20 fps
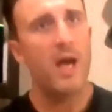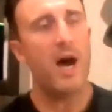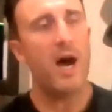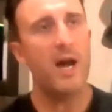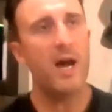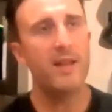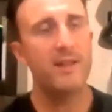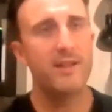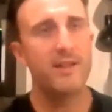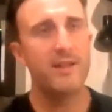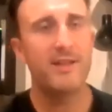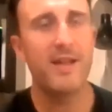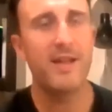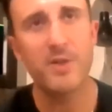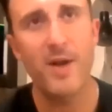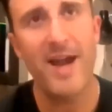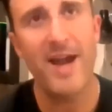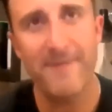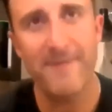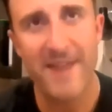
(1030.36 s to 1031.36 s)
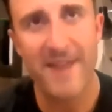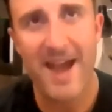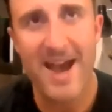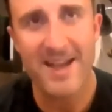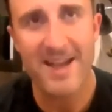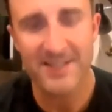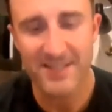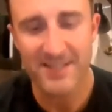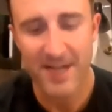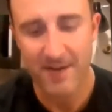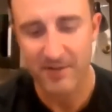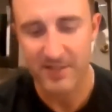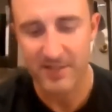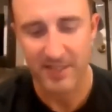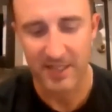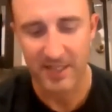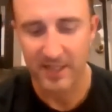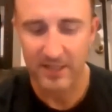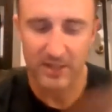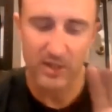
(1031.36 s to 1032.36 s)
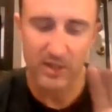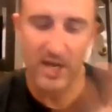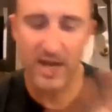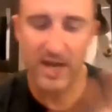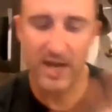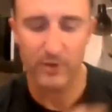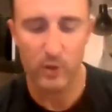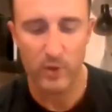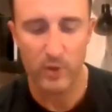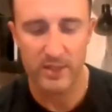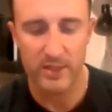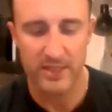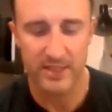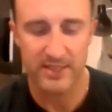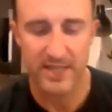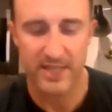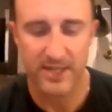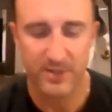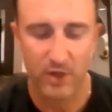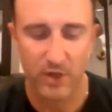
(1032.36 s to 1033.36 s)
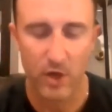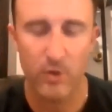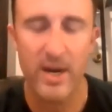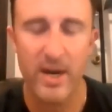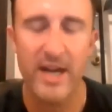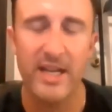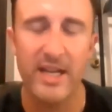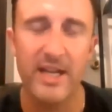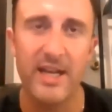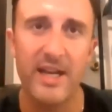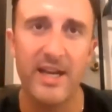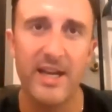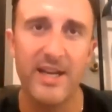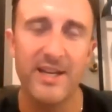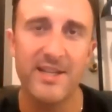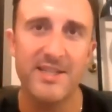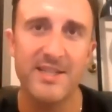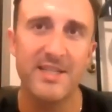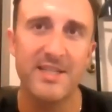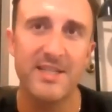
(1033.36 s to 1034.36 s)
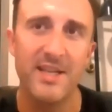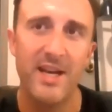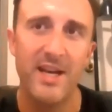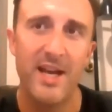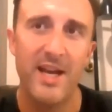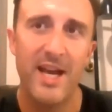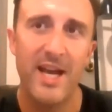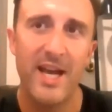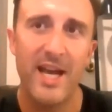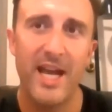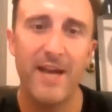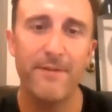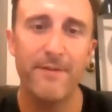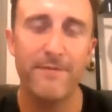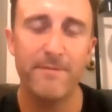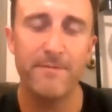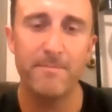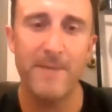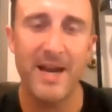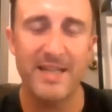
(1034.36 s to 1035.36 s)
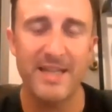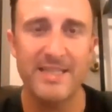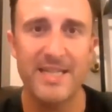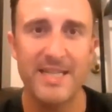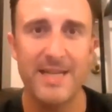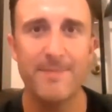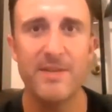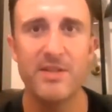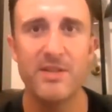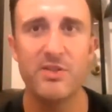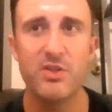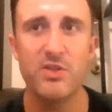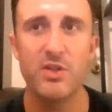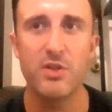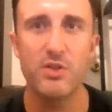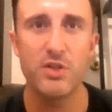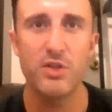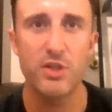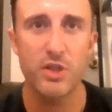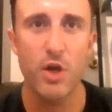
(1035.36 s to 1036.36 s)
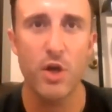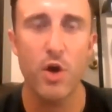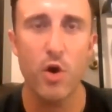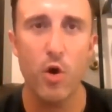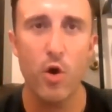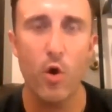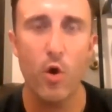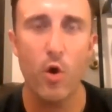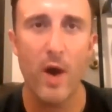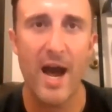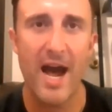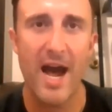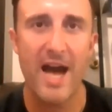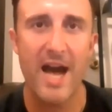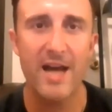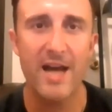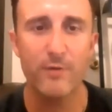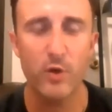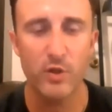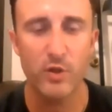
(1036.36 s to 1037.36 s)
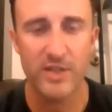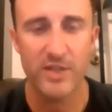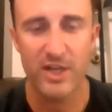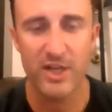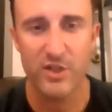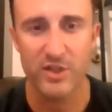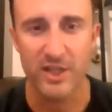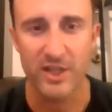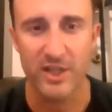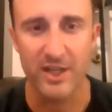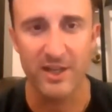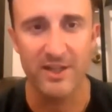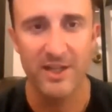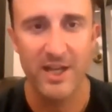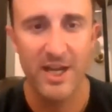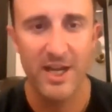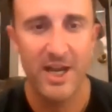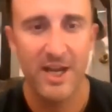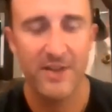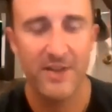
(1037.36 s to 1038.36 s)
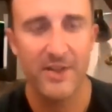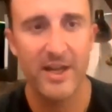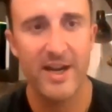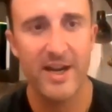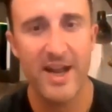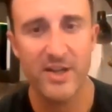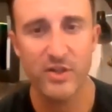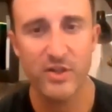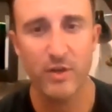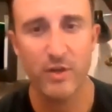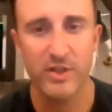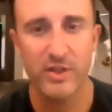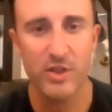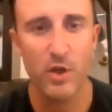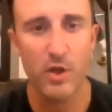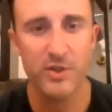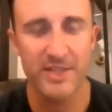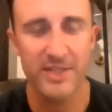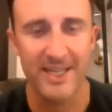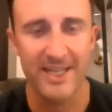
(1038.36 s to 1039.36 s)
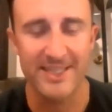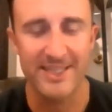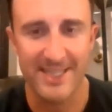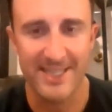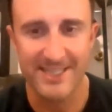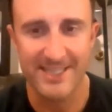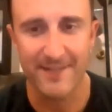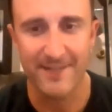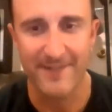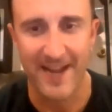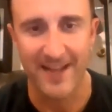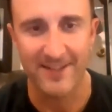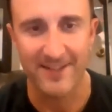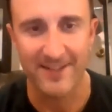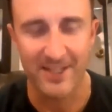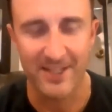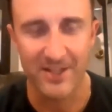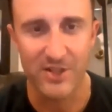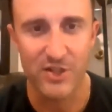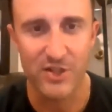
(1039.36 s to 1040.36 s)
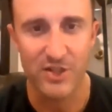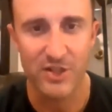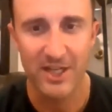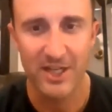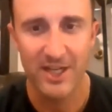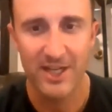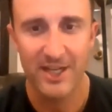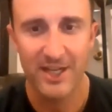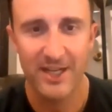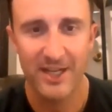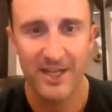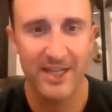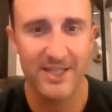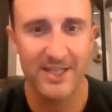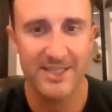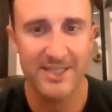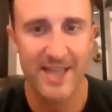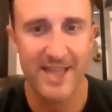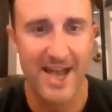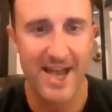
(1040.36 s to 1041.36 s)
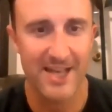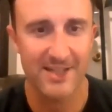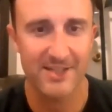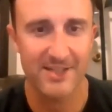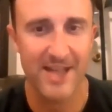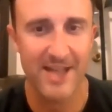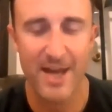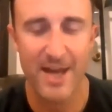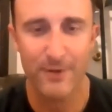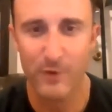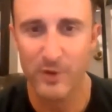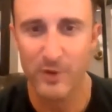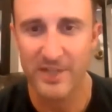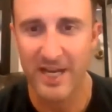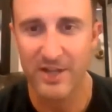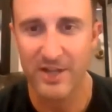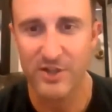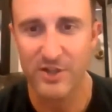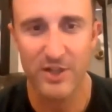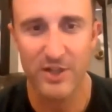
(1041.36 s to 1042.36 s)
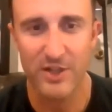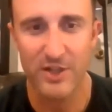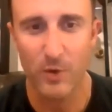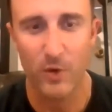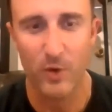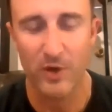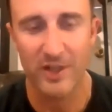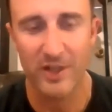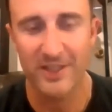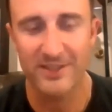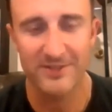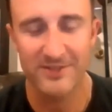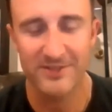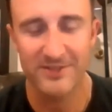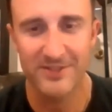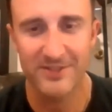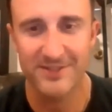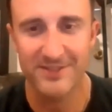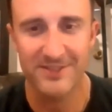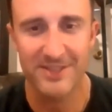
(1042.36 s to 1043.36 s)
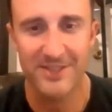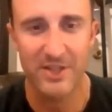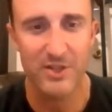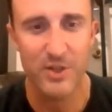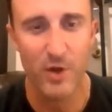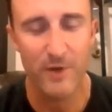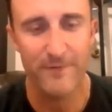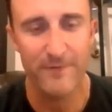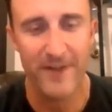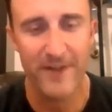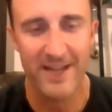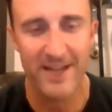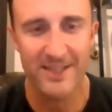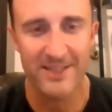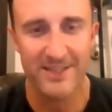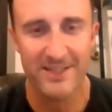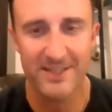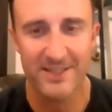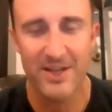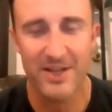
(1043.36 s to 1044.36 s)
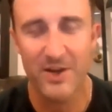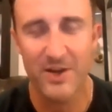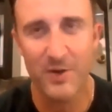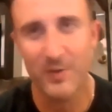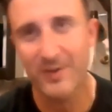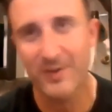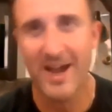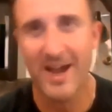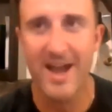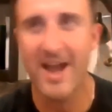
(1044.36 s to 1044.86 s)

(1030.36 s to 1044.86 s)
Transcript: I have to ask, obviously, and you kind of alluded to this answer already, is if my team is so out of rotation that it actually results in a disadvantage, is that out of rotation, or there's no advantage? No,